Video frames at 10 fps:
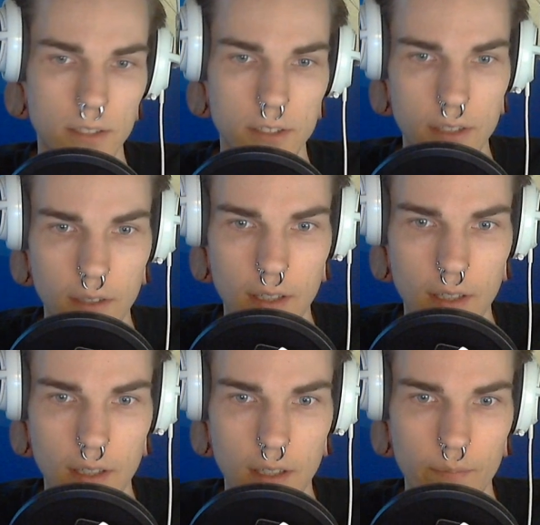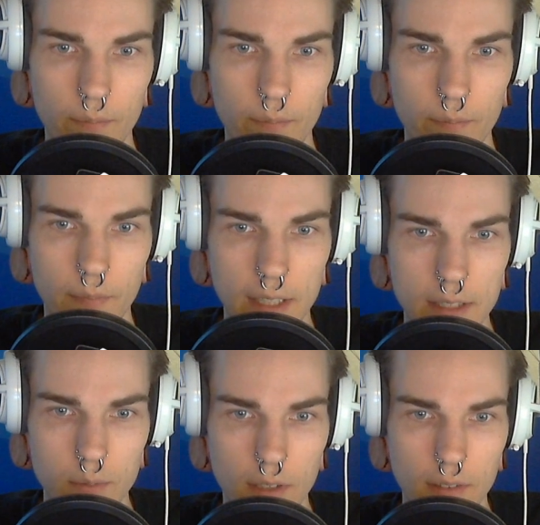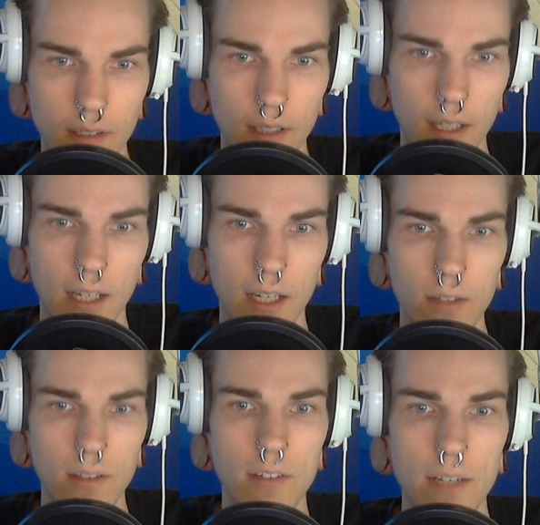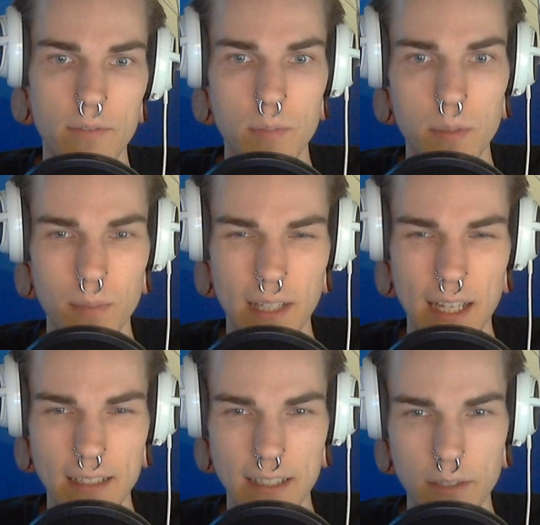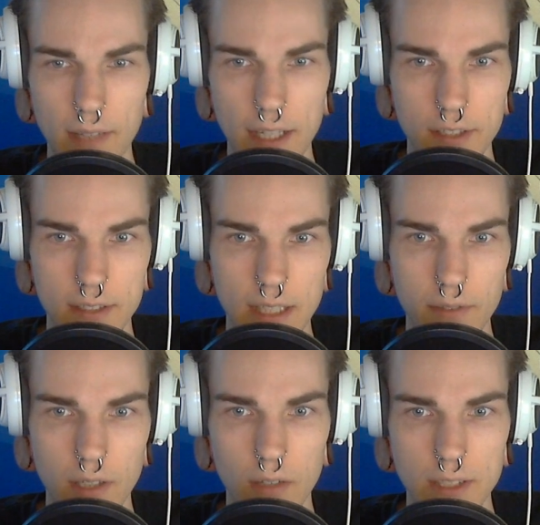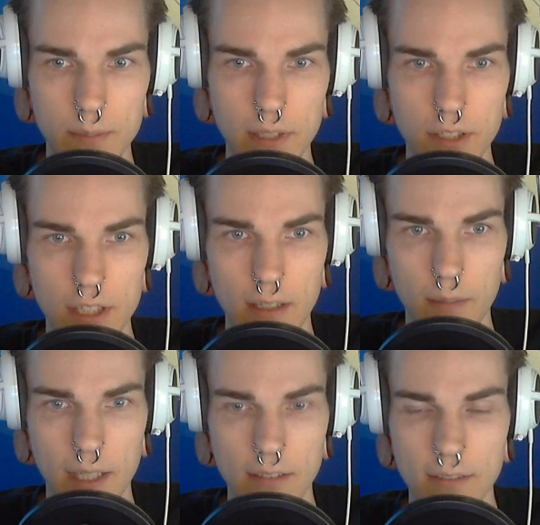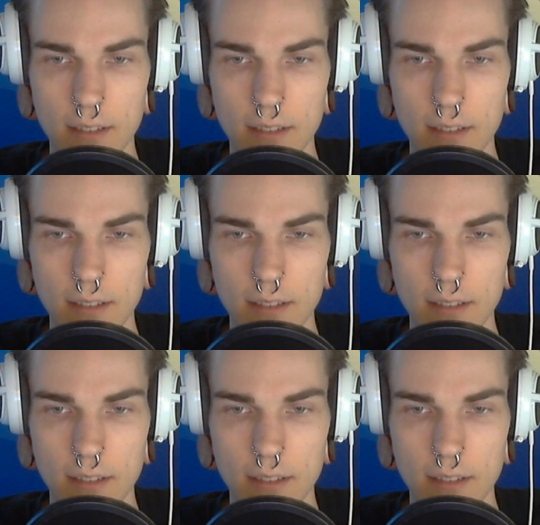So next one. How long have you been playing League of Legends? Have you always been a jungle main?